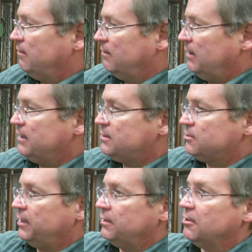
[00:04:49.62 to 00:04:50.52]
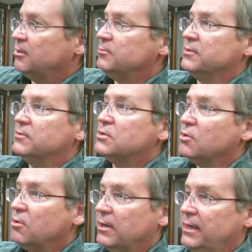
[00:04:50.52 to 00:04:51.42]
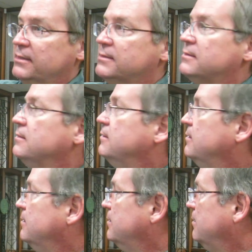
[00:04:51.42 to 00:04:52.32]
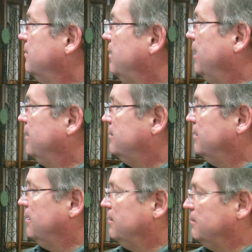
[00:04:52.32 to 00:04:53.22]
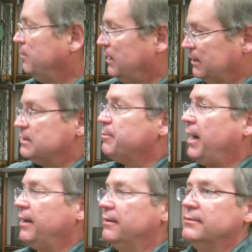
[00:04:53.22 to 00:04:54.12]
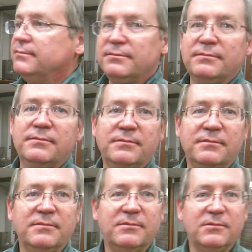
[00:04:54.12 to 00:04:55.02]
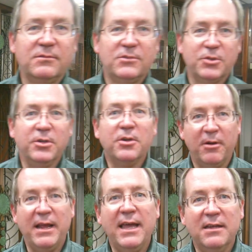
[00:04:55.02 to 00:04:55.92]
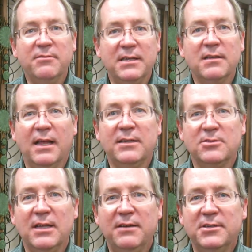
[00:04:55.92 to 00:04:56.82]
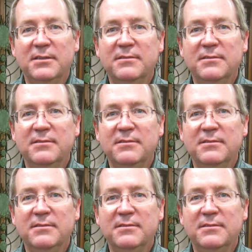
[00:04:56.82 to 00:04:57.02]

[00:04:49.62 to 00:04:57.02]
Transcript: history in terms of stories that will inspire true creative intellectual effort.